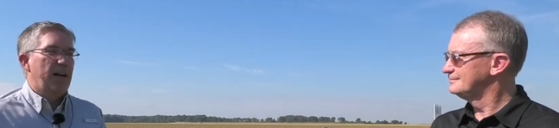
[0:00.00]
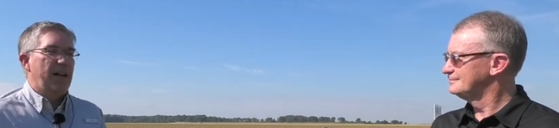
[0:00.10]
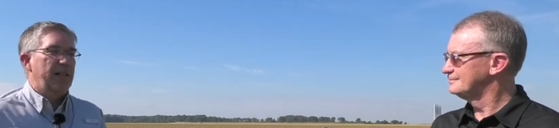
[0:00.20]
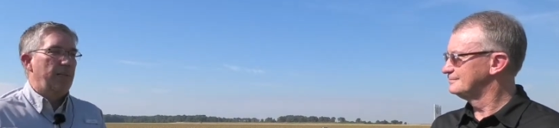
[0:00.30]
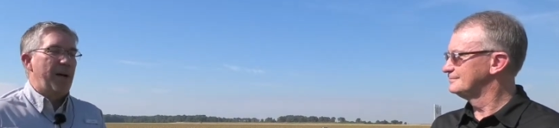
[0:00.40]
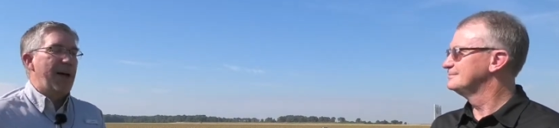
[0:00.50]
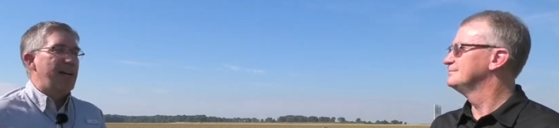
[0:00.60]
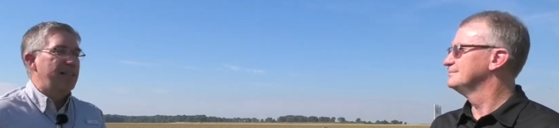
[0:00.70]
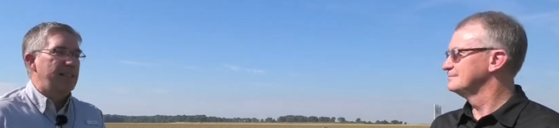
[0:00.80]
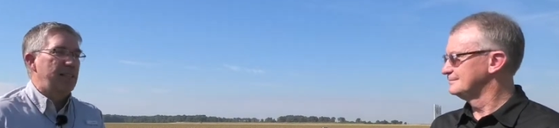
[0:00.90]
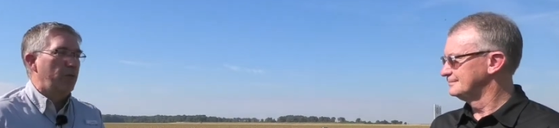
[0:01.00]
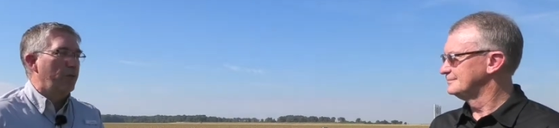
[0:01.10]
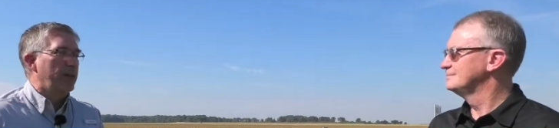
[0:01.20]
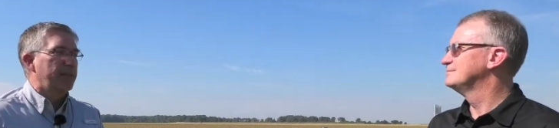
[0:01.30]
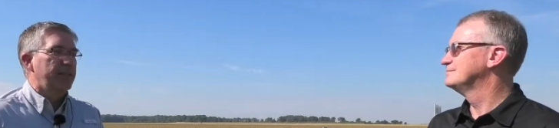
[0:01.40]
Speaker 1: capacity or
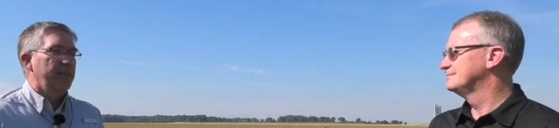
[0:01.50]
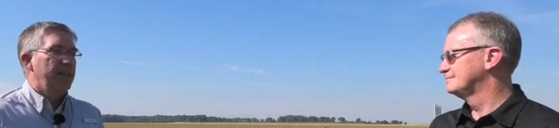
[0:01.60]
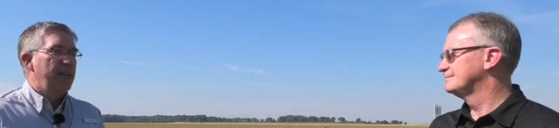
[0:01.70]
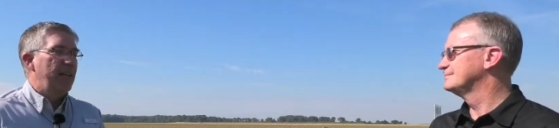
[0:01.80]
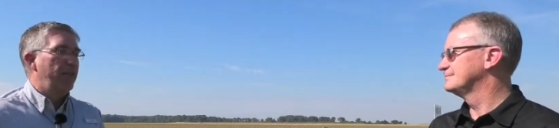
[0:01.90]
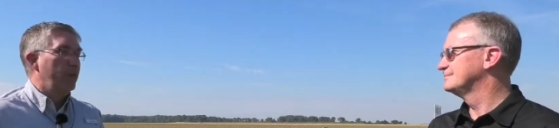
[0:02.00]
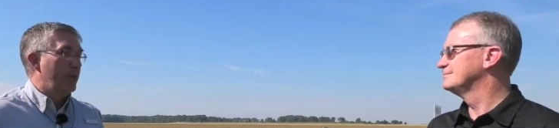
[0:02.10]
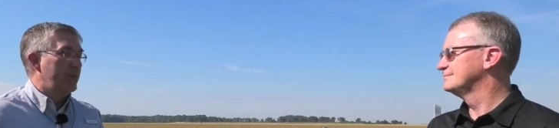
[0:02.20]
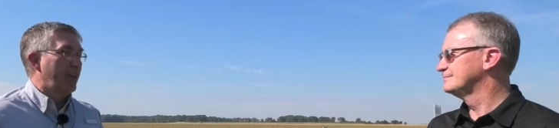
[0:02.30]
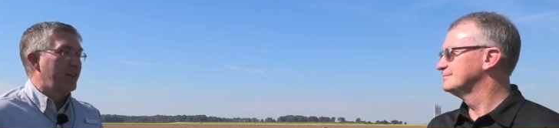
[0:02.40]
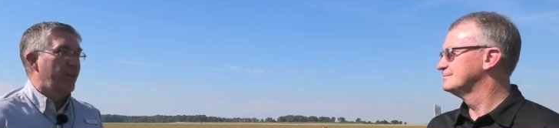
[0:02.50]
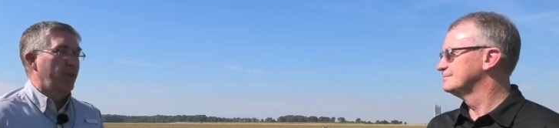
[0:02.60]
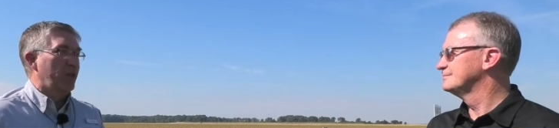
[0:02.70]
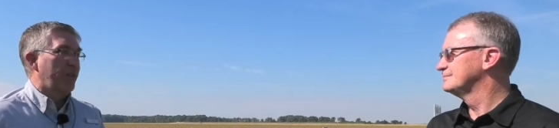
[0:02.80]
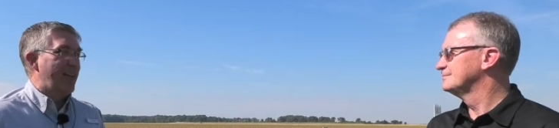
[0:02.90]
what influence that cover
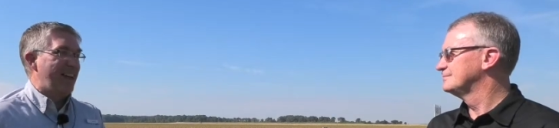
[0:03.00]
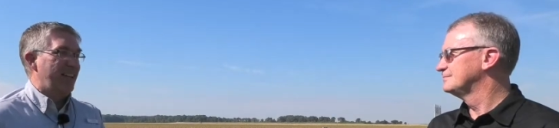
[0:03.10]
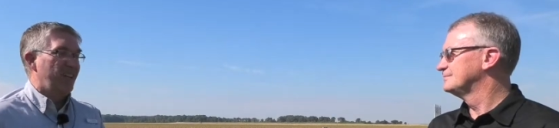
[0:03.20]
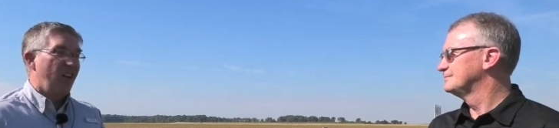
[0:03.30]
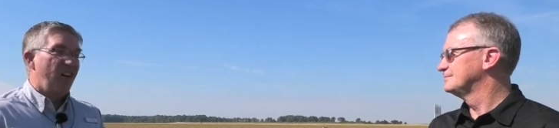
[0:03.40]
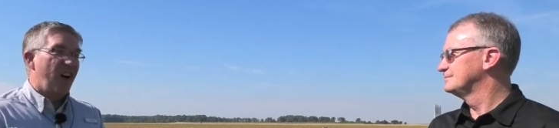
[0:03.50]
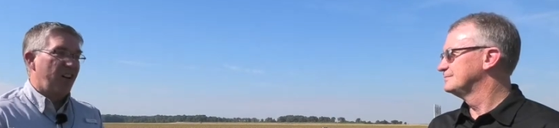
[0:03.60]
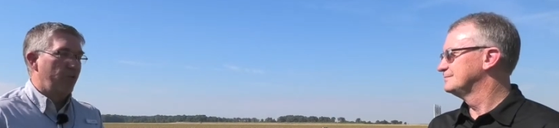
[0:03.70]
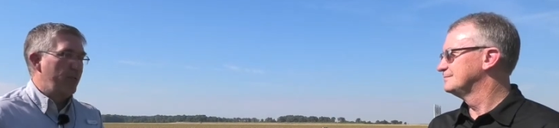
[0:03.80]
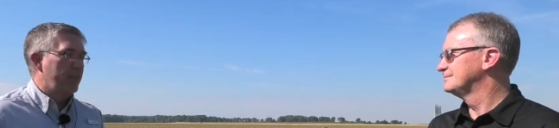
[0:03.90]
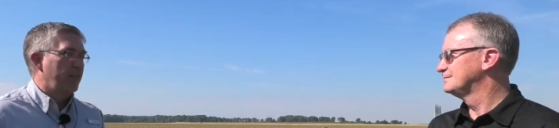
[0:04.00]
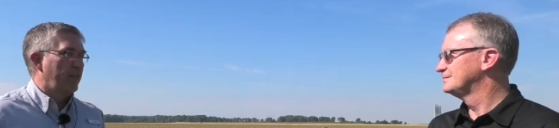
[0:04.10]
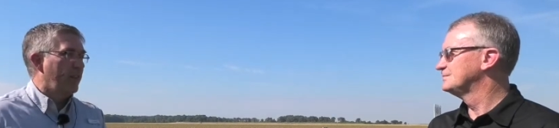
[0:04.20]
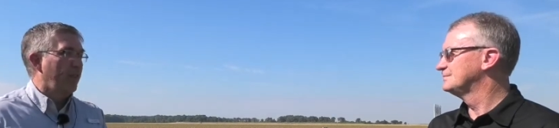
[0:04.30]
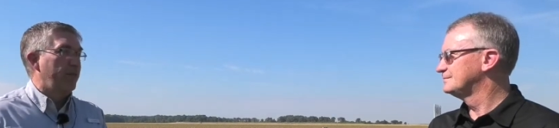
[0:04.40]
crop has on a recently
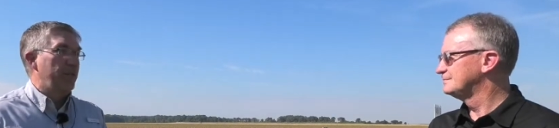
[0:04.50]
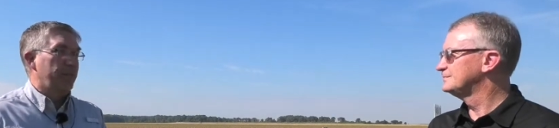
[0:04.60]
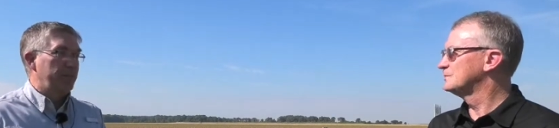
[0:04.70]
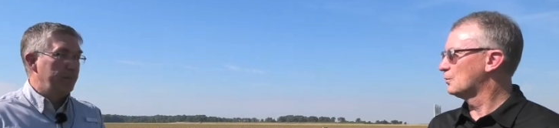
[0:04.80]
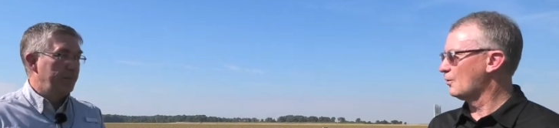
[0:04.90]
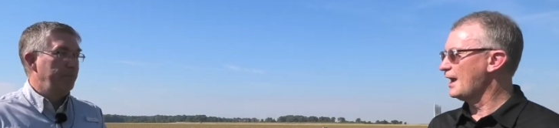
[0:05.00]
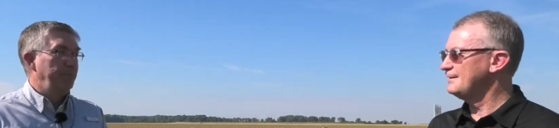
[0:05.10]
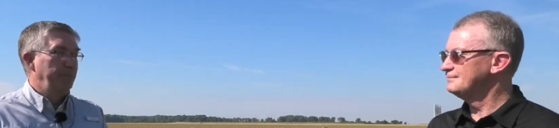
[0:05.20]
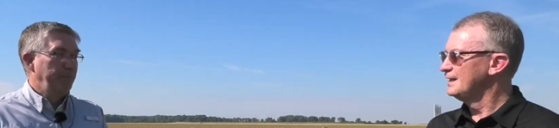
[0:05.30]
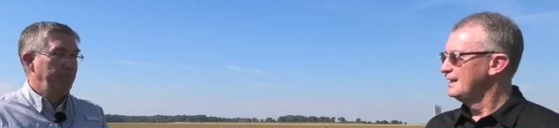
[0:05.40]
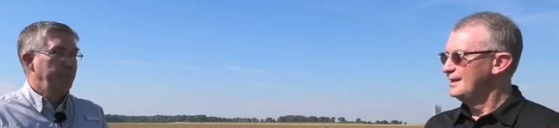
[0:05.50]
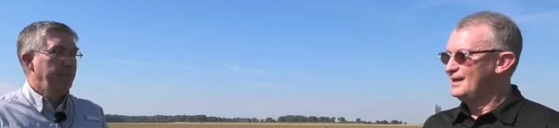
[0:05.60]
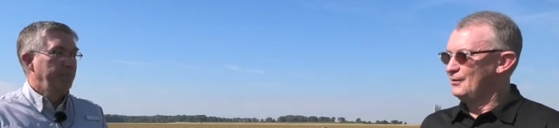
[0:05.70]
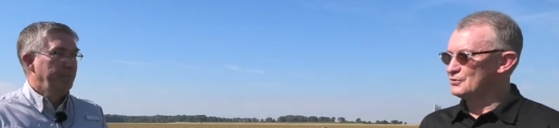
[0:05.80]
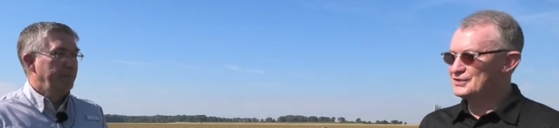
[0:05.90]
cut field.
Speaker 2: Great.
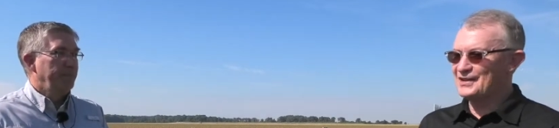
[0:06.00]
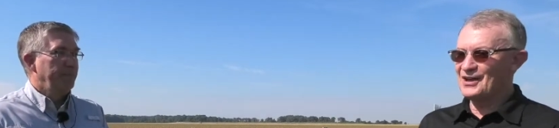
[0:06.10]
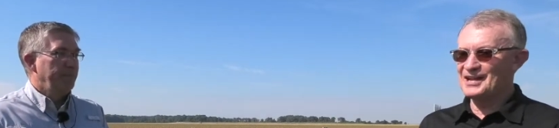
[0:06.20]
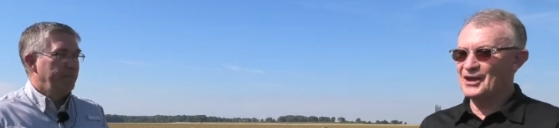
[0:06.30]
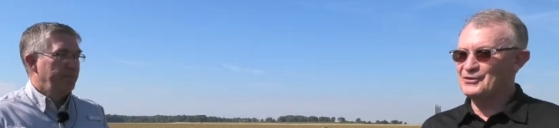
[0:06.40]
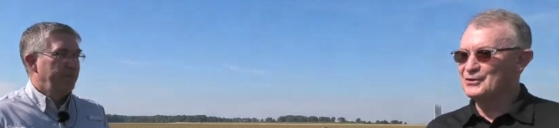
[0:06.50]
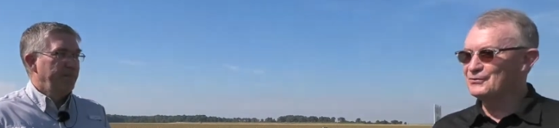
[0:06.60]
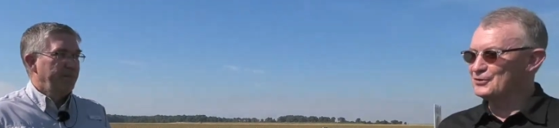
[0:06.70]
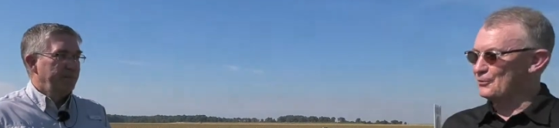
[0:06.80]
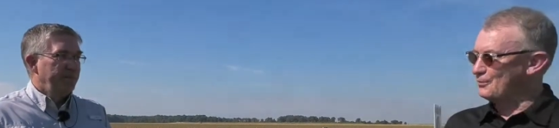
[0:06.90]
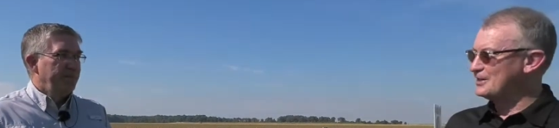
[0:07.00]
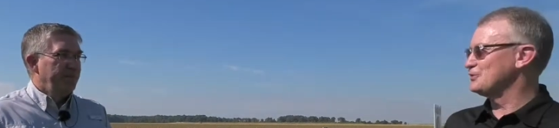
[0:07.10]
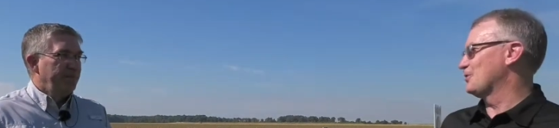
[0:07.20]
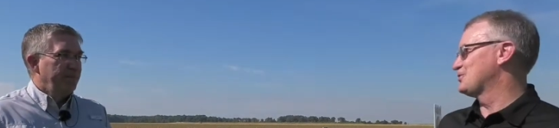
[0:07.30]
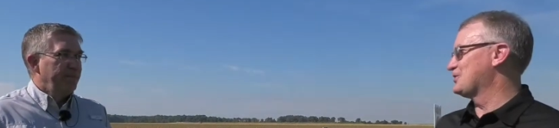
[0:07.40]
Well, Steve, I know your
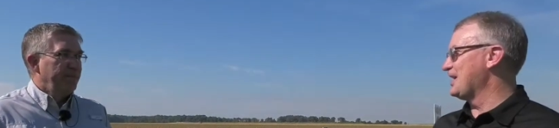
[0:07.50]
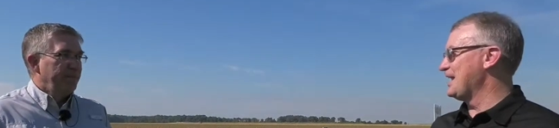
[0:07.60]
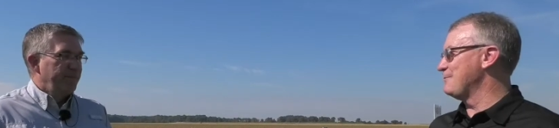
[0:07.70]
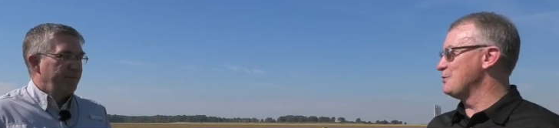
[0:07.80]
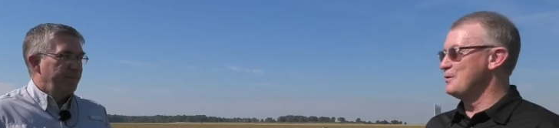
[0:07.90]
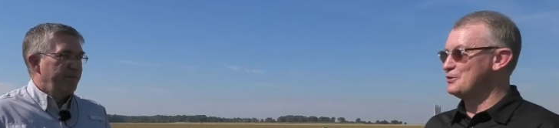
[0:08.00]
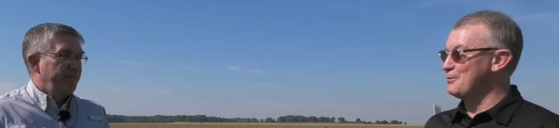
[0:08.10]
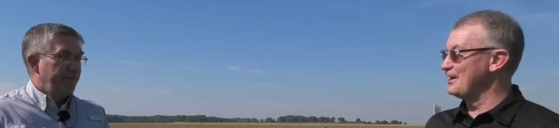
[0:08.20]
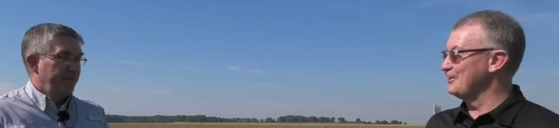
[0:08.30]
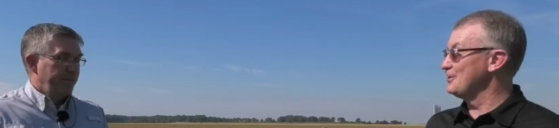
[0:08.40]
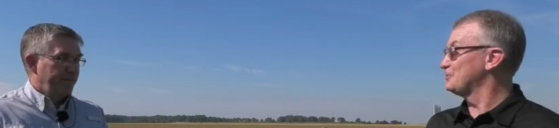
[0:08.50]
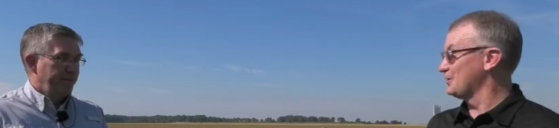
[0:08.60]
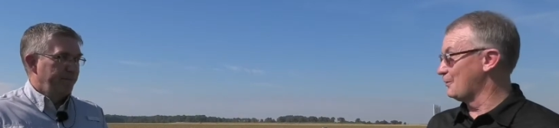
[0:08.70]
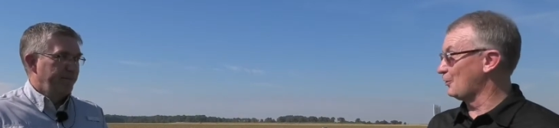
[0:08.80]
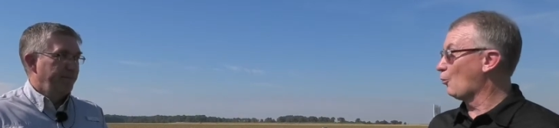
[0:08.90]
research team, you introduced
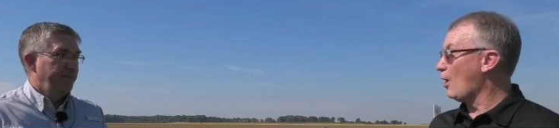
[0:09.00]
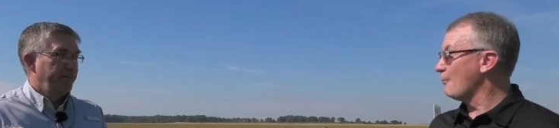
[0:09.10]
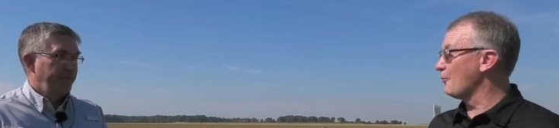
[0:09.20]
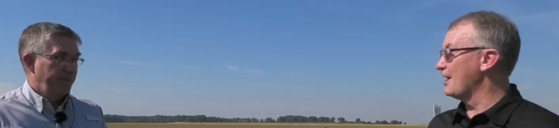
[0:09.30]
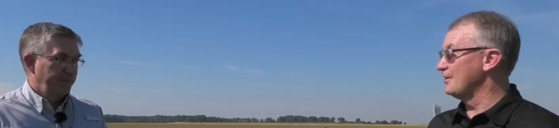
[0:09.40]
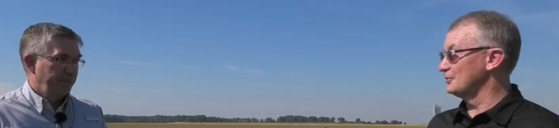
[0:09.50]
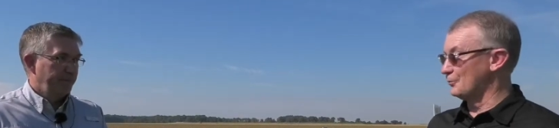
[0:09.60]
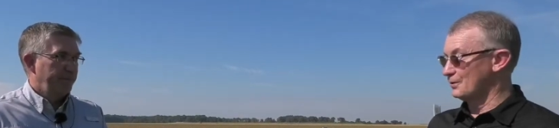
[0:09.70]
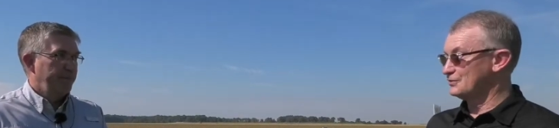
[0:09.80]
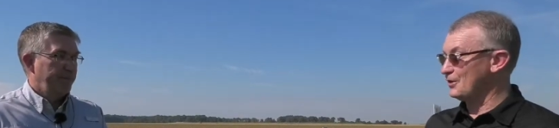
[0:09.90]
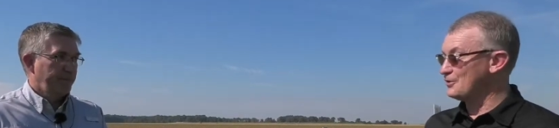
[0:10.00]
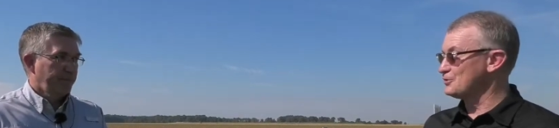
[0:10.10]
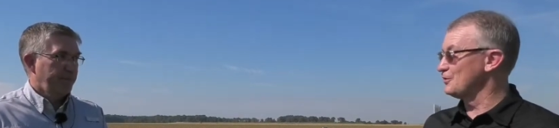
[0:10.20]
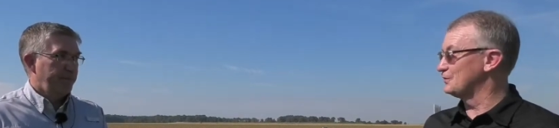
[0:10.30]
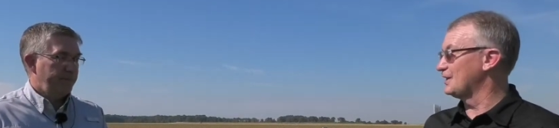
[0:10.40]
some of the cooperators, the
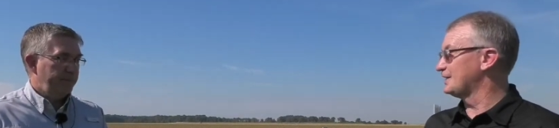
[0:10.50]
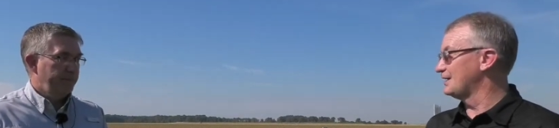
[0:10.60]
researchers at